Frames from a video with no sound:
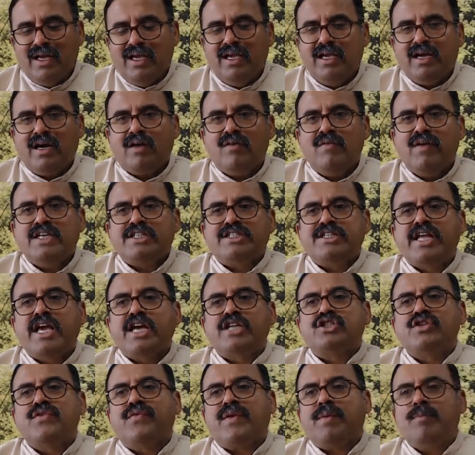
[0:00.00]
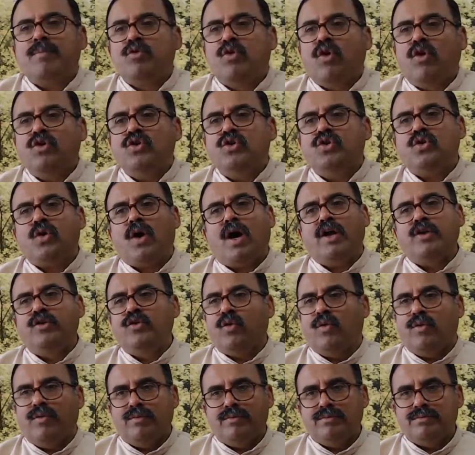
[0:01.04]
He always takes you from known to
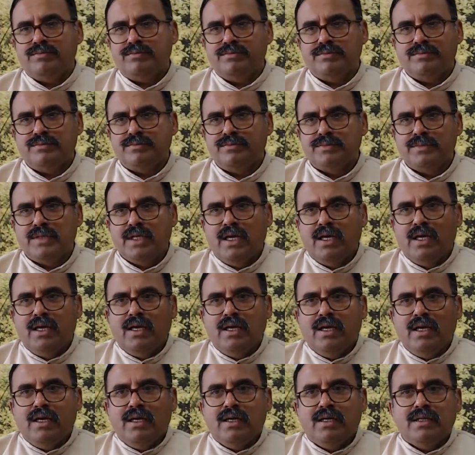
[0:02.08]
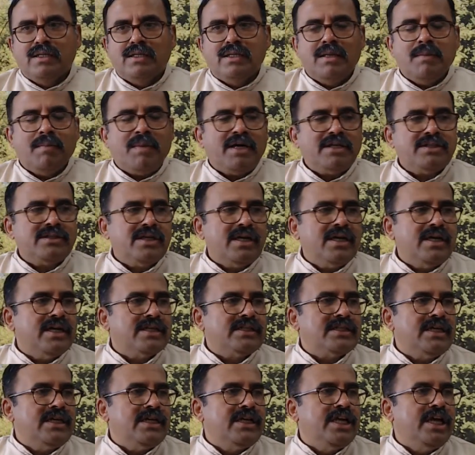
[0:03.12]
unknown. The master
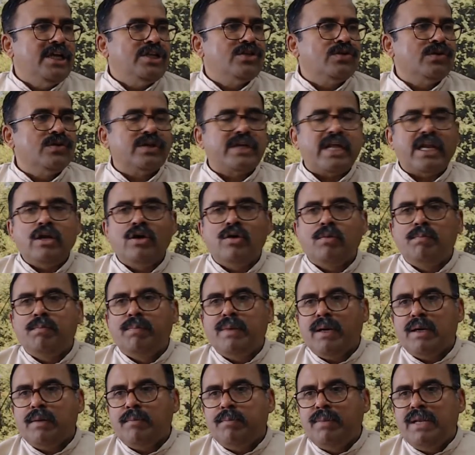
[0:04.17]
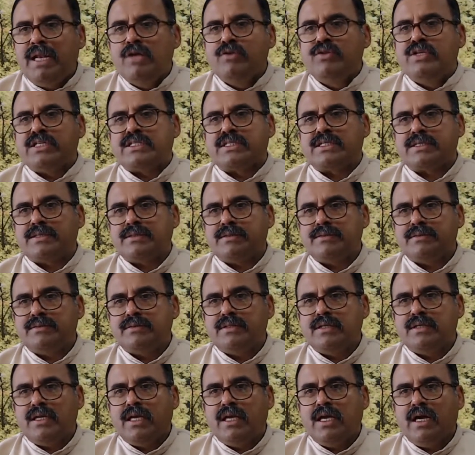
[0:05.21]
doesn't tell you, believe this.
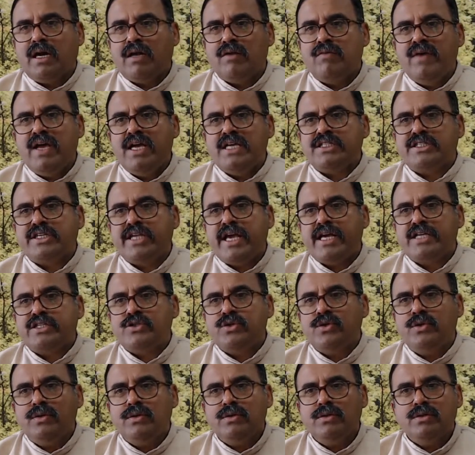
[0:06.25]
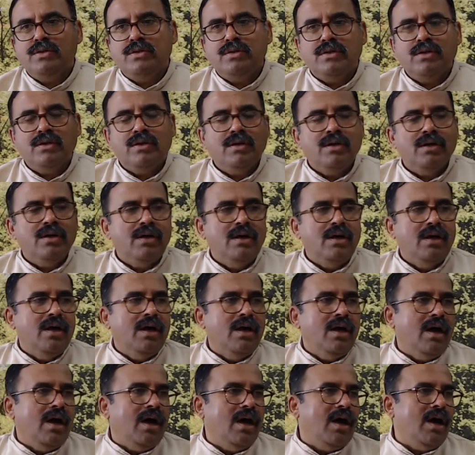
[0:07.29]
He always takes you
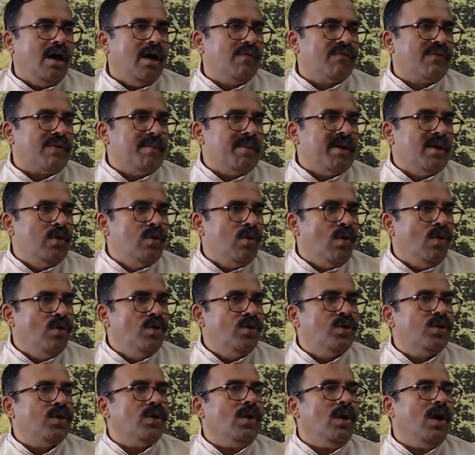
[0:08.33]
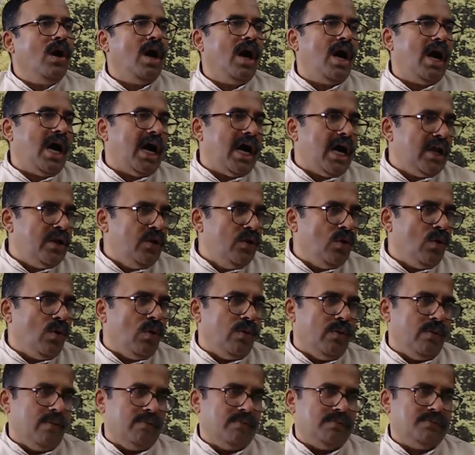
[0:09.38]
from a known to
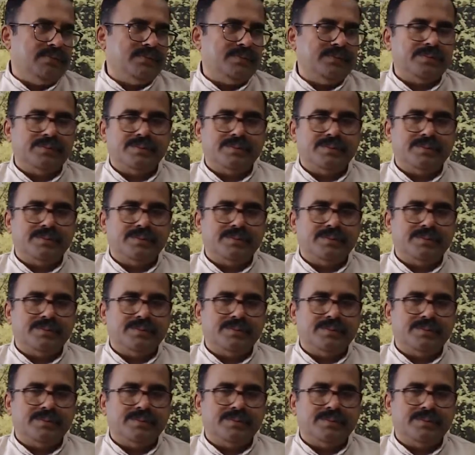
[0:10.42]
unknown.